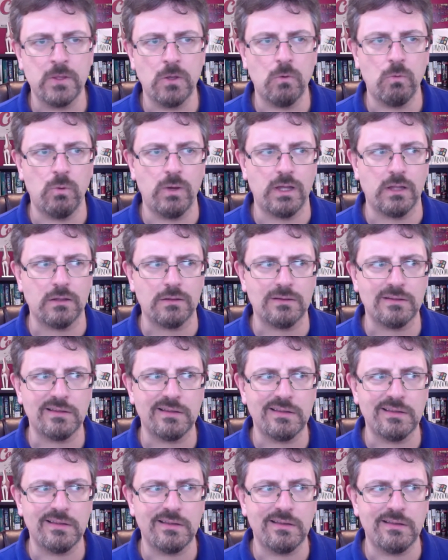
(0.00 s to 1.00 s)
Well,
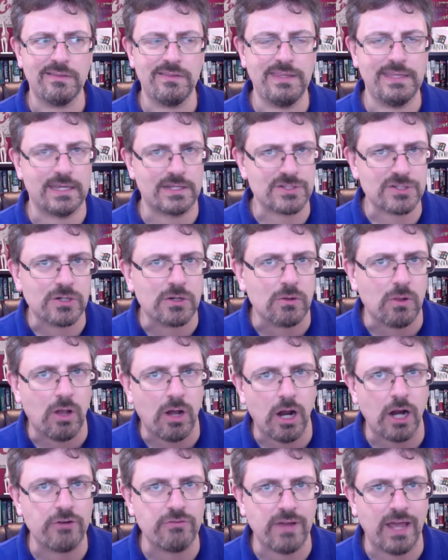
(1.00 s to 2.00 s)
the external
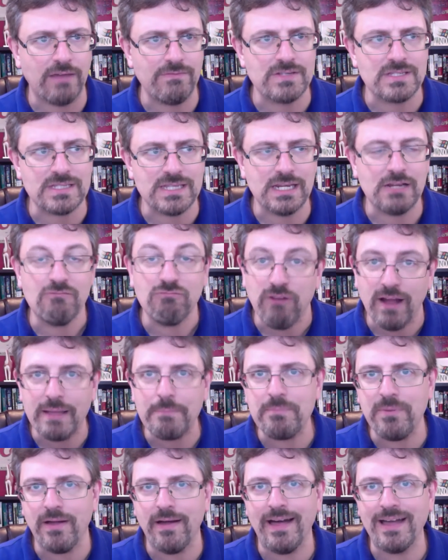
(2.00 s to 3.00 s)
hard drive is sitting
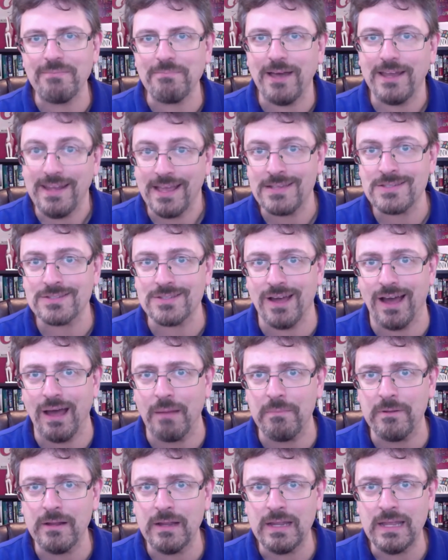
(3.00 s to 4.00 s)
right behind my
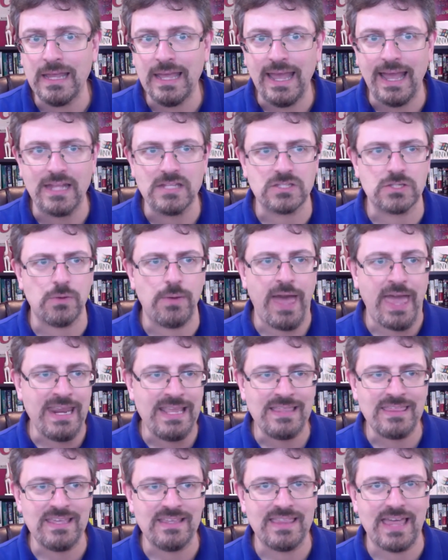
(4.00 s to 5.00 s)
desktop. And so
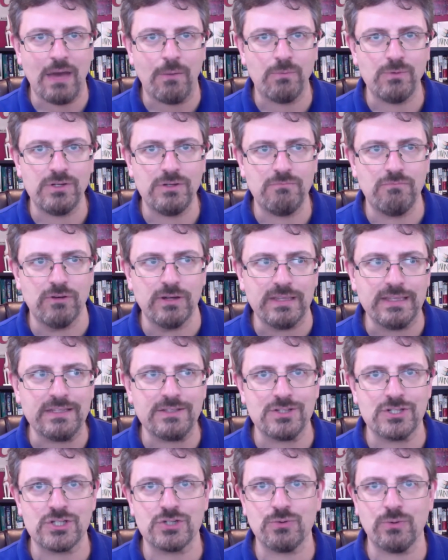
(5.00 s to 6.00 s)
anything that would really
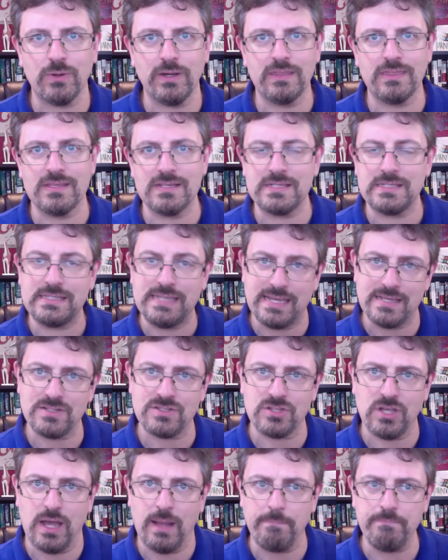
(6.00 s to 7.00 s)
destroy this
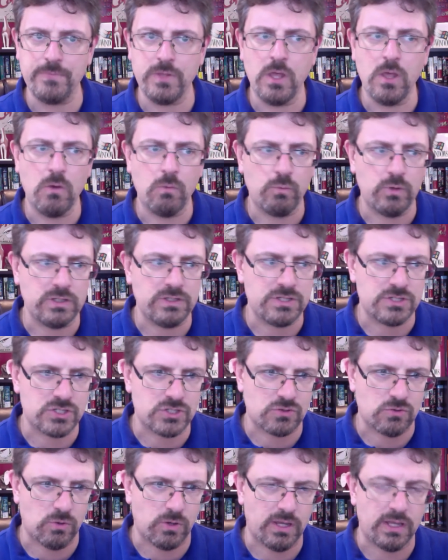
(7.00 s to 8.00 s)
desktop would
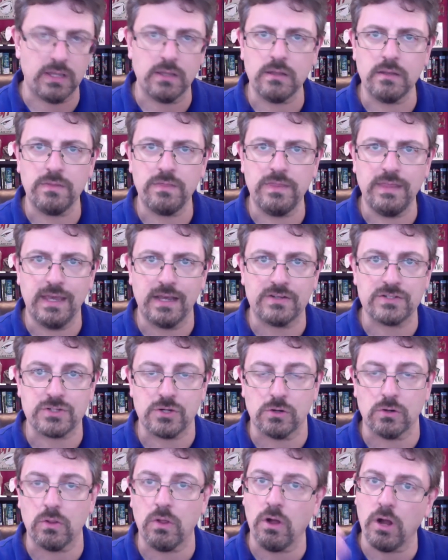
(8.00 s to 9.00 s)
destroy the
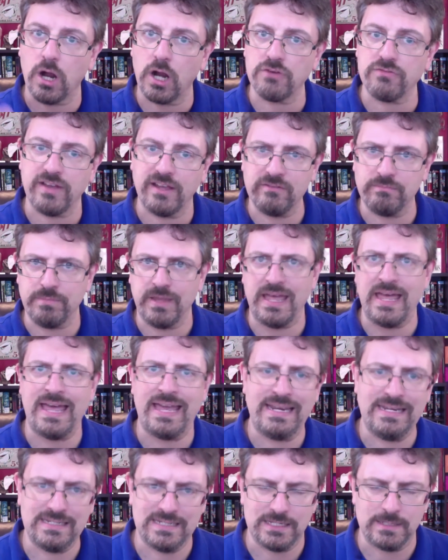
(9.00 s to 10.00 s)
external hard drive
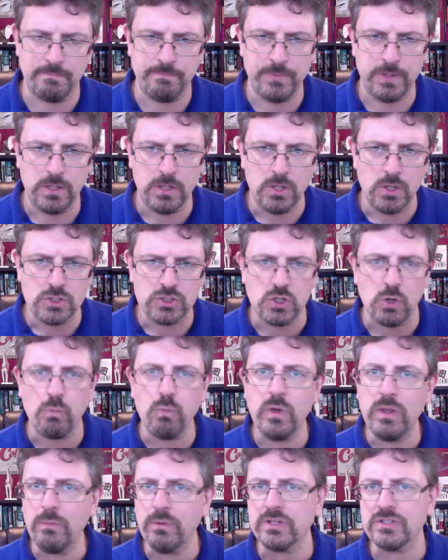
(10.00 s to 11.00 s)
behind it. So
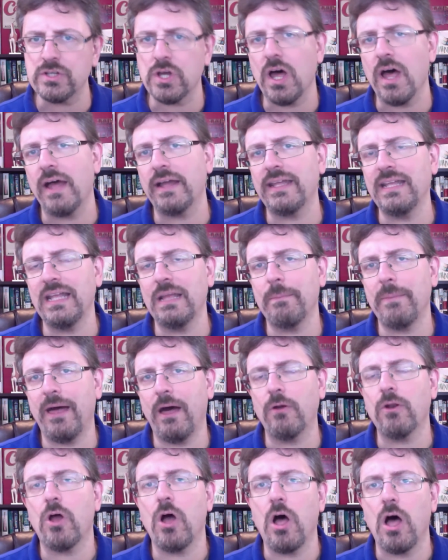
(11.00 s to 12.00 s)
when we're talking
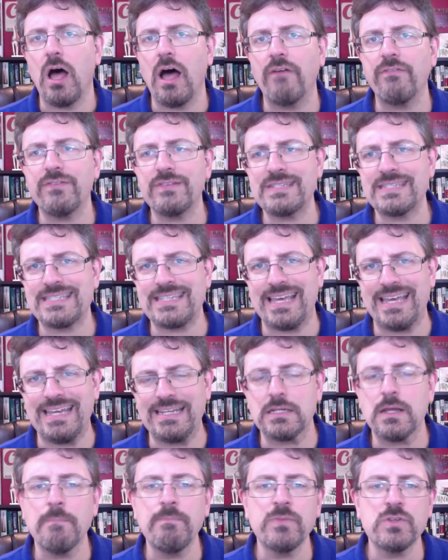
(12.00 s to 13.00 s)
about
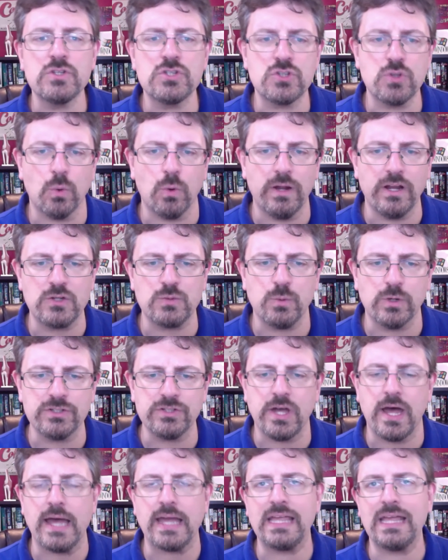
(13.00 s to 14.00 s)
off-site storage, we're
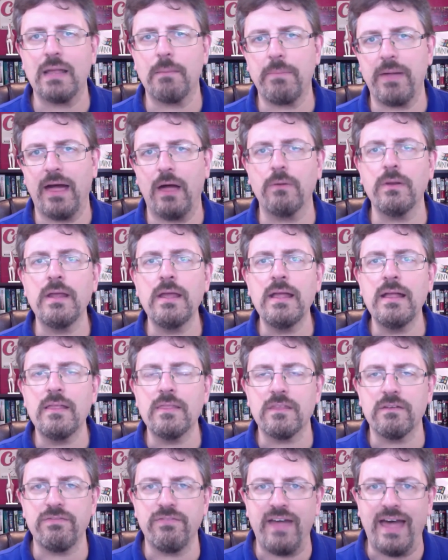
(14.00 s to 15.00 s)
talking about
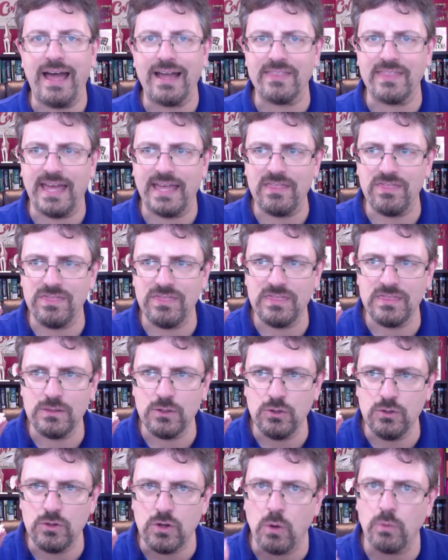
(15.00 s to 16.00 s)
the fact that
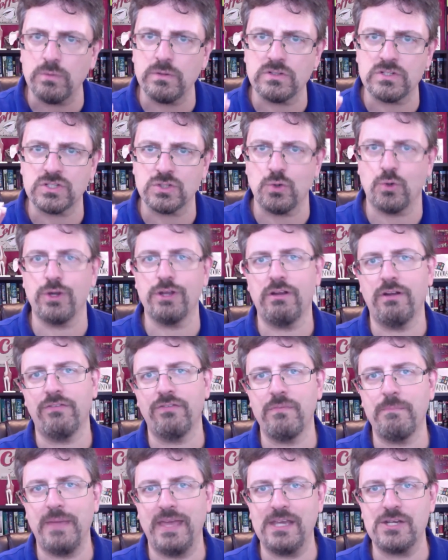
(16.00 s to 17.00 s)
you don't store your
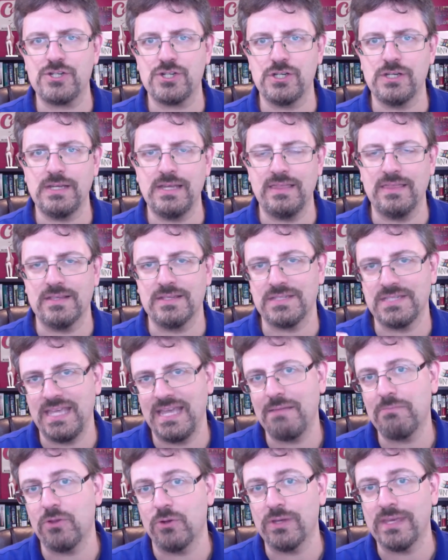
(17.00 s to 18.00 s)
information in the
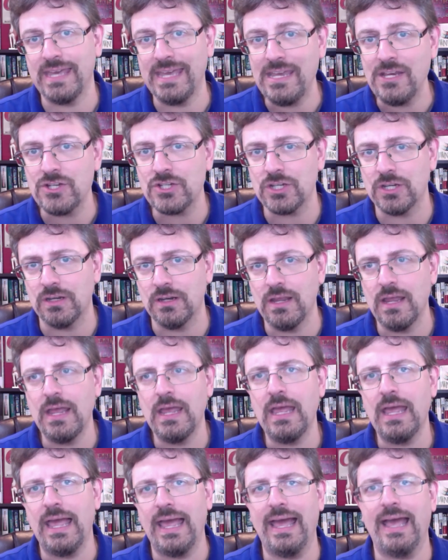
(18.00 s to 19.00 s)
same location
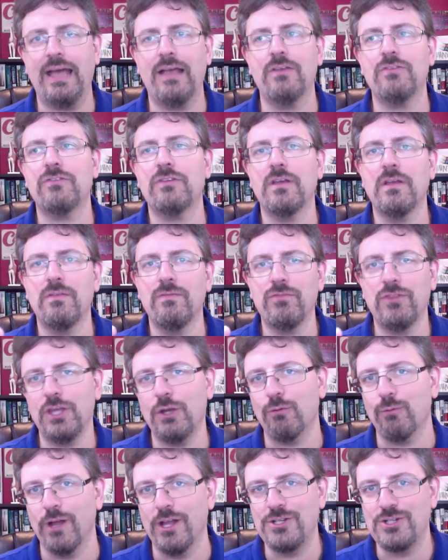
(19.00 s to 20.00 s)
as the
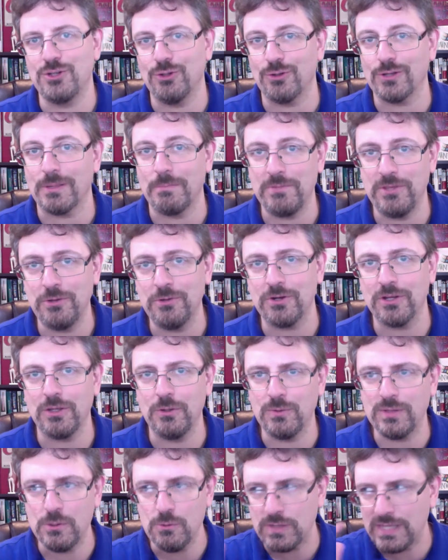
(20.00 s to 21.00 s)
original computer.
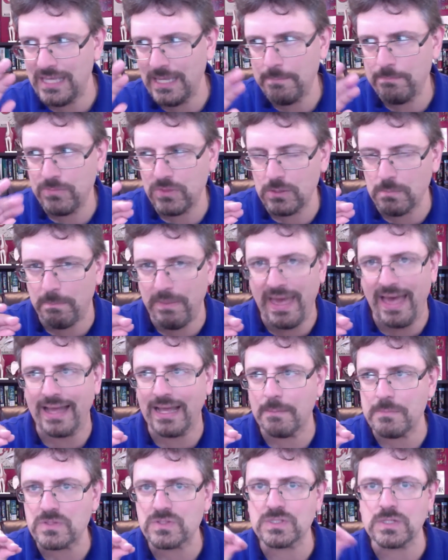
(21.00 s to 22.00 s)
You, you keep the
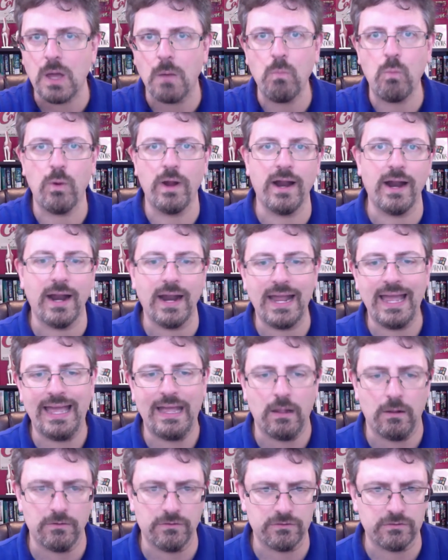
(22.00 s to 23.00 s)
backup somewhere
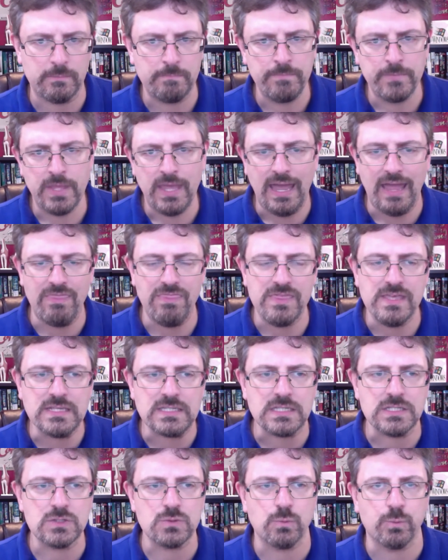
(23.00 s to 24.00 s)
else. And
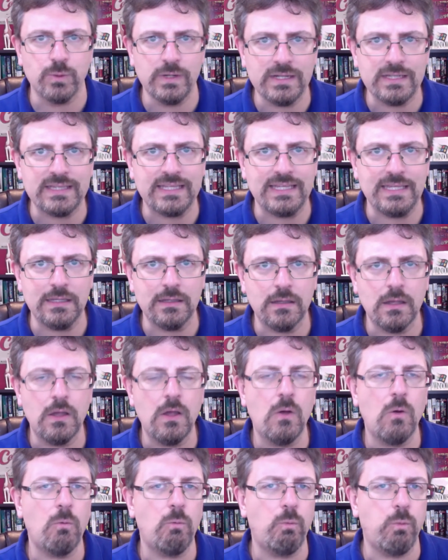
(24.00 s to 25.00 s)
this is really
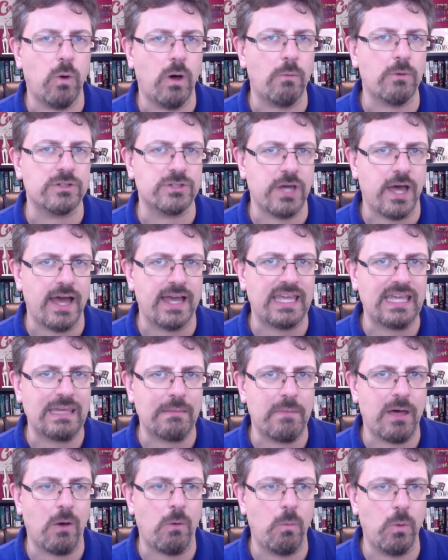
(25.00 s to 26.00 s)
what we're talking
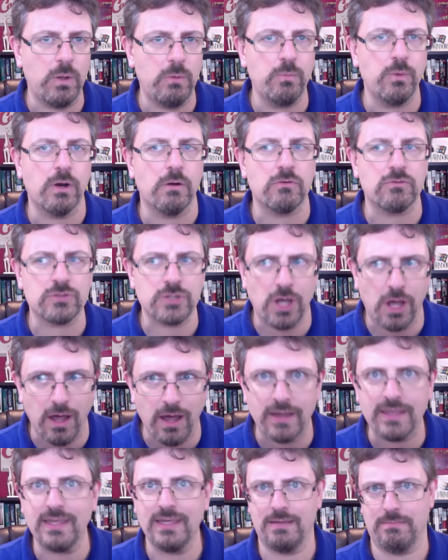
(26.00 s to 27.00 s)
about when we're
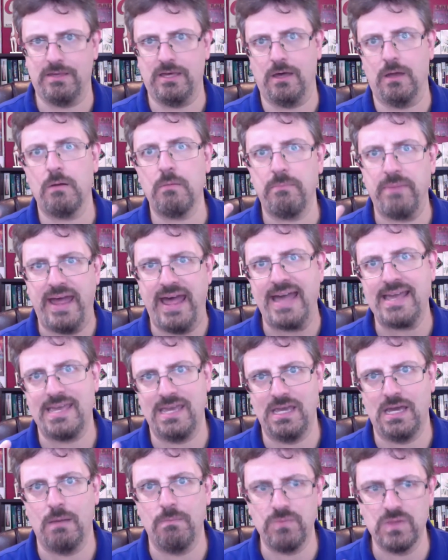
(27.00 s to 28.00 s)
talking about
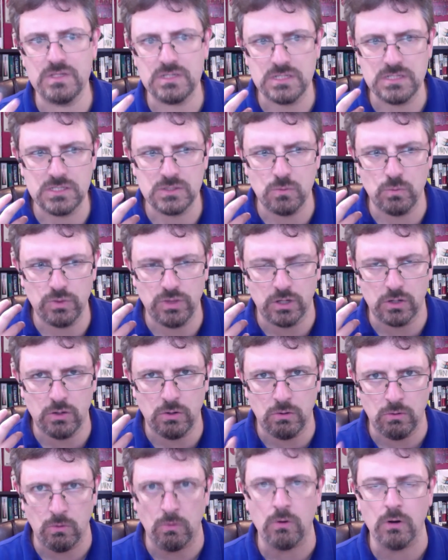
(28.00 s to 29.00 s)
backing up. This is the
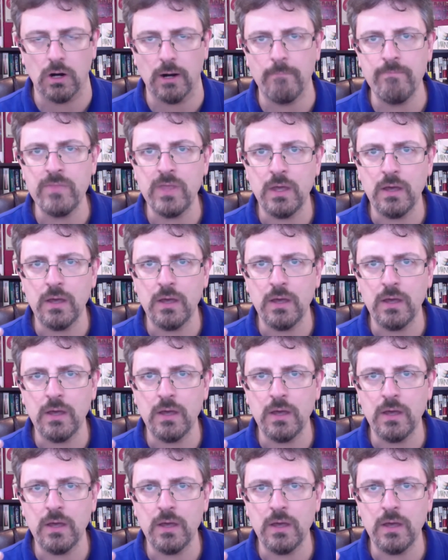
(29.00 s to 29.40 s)
core